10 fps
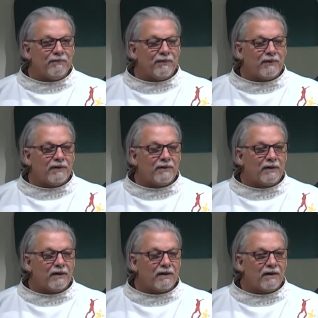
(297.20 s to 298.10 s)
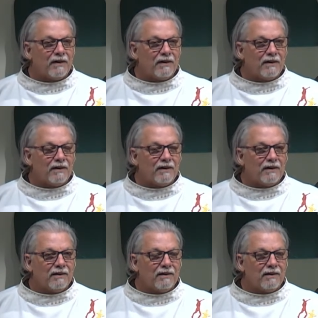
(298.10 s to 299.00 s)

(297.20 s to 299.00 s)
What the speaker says: (silence)